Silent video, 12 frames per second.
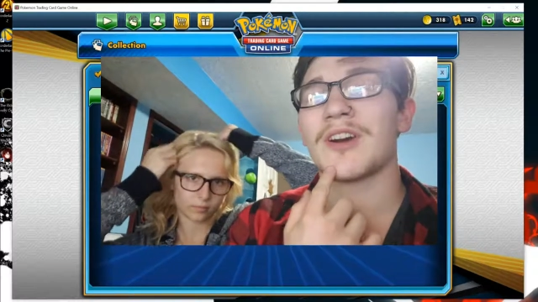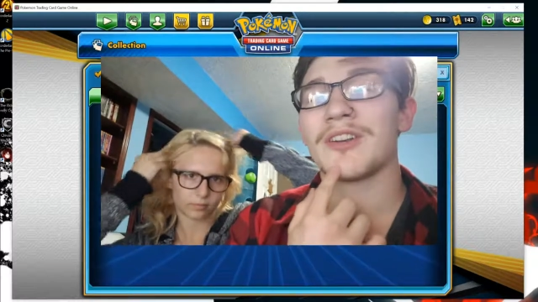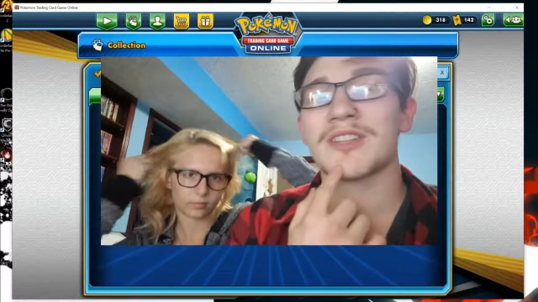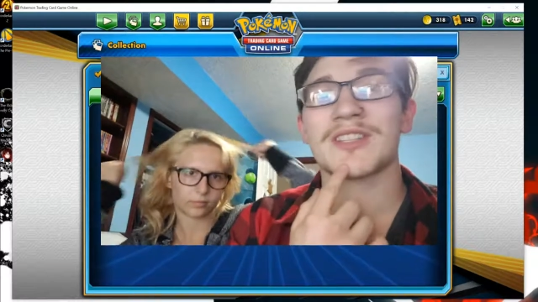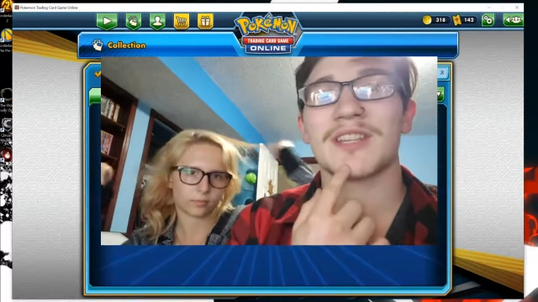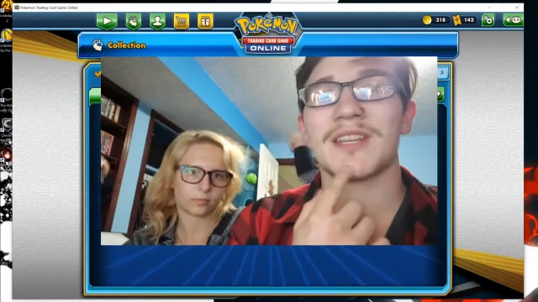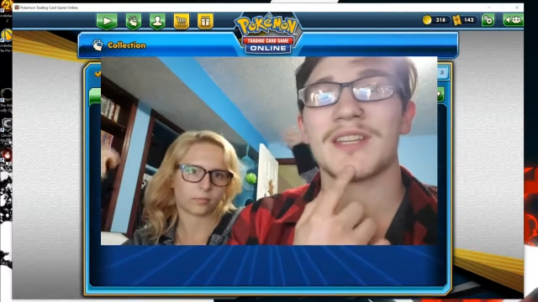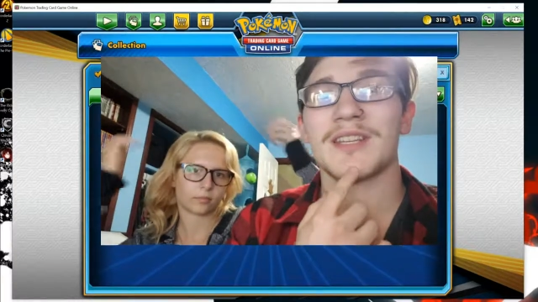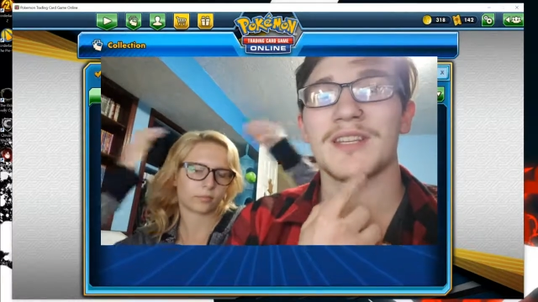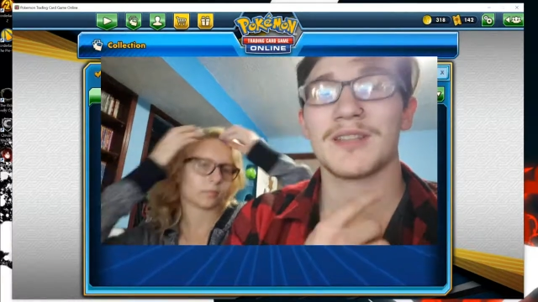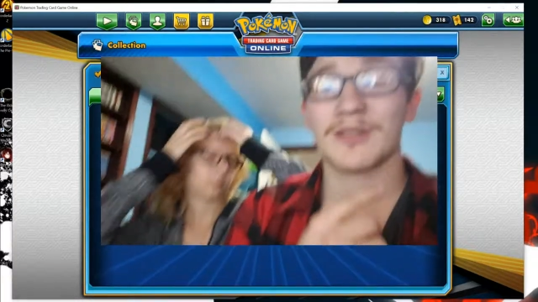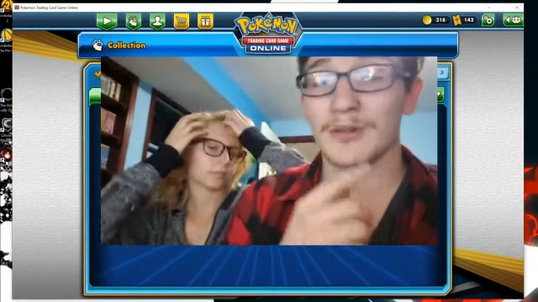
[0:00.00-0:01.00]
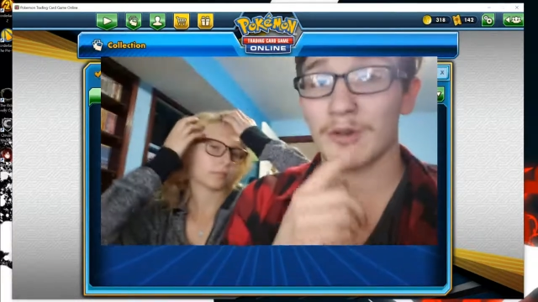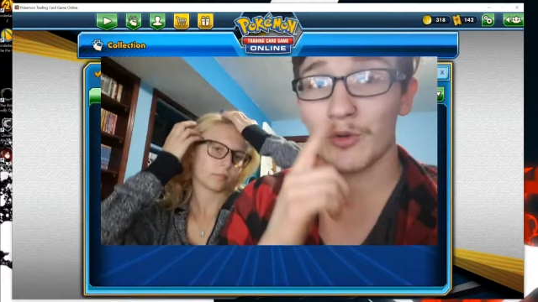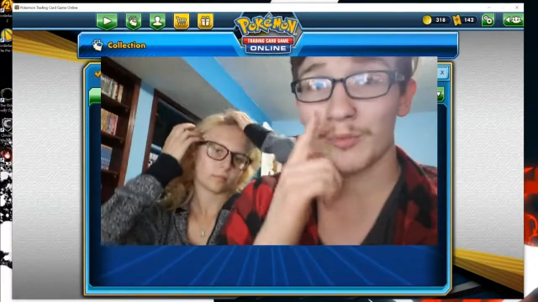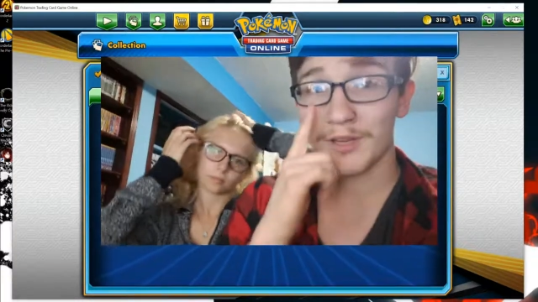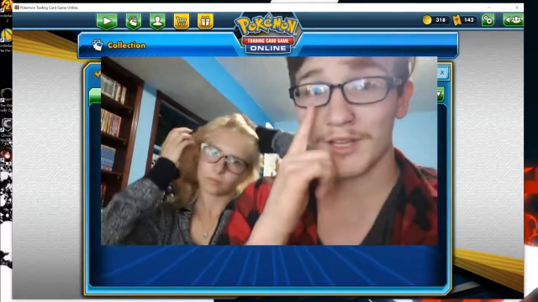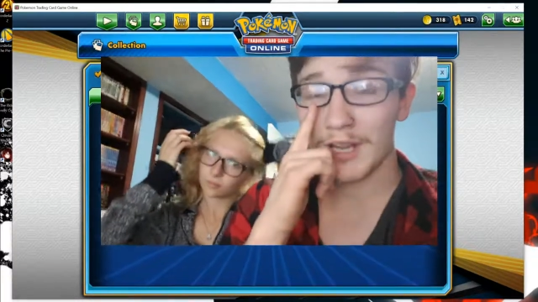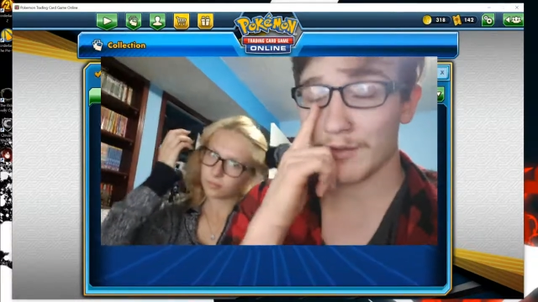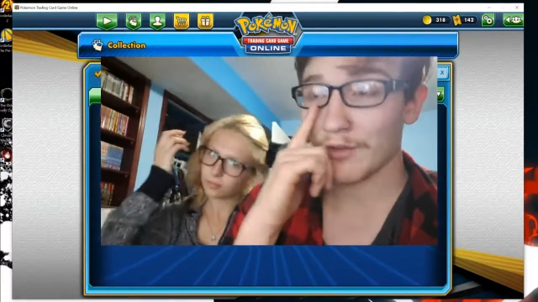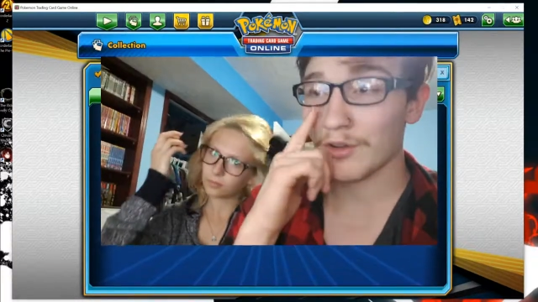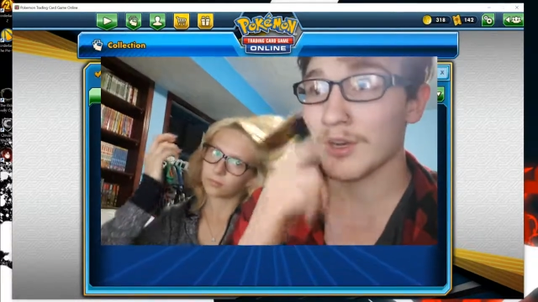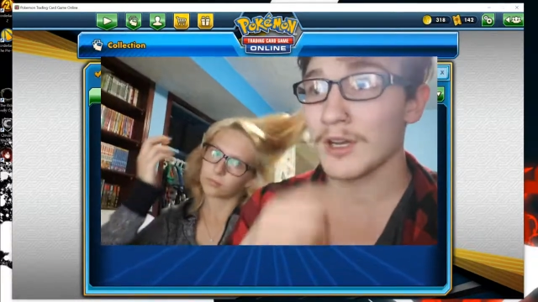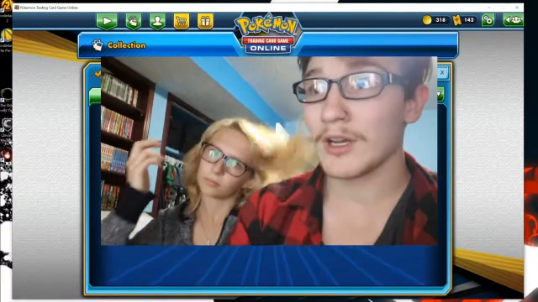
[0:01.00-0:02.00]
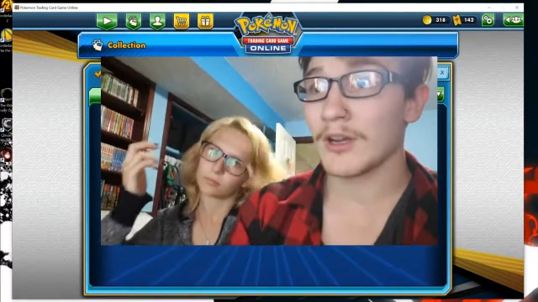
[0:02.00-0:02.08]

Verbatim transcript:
Speaker 1: unexciting opening ever